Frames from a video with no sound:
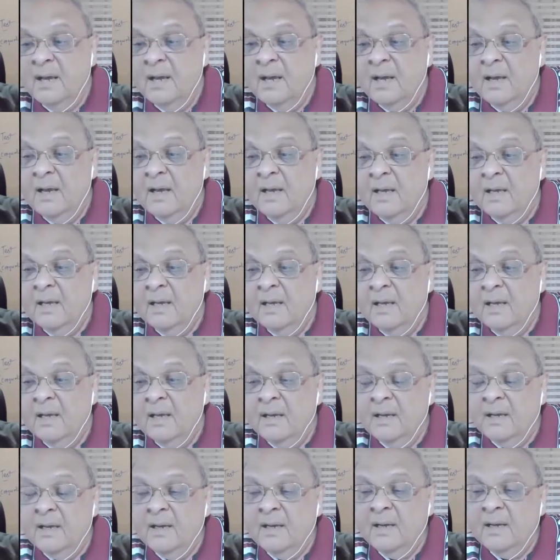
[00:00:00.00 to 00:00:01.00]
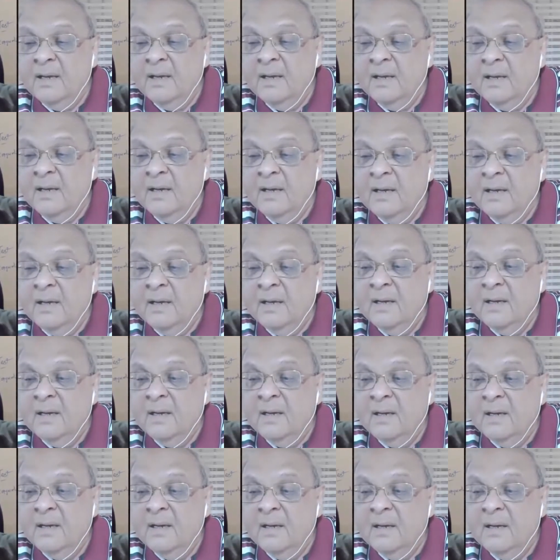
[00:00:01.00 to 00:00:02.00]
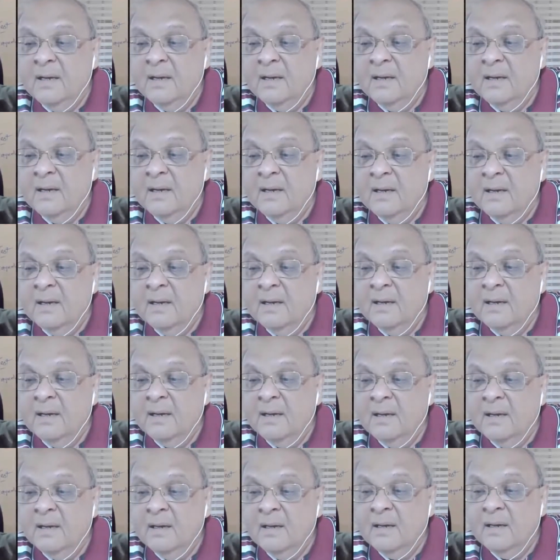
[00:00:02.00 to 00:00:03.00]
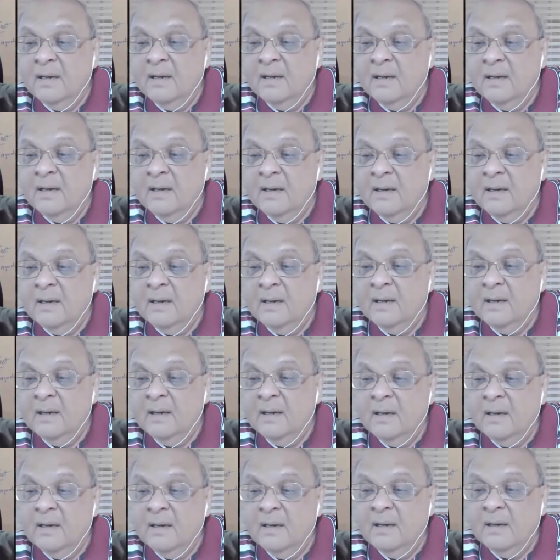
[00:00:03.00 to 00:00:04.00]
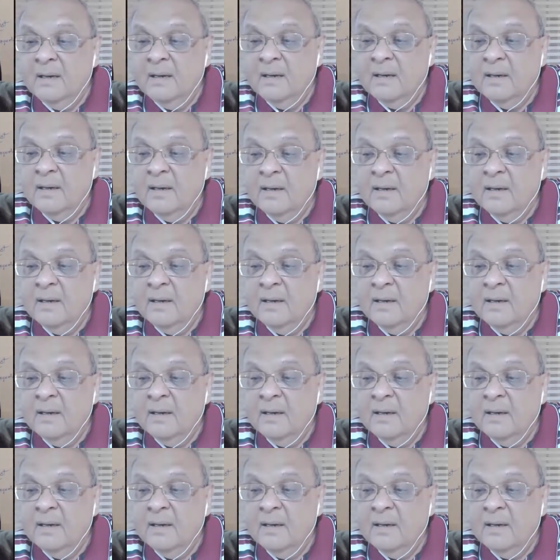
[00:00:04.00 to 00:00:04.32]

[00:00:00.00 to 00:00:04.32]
[no speech]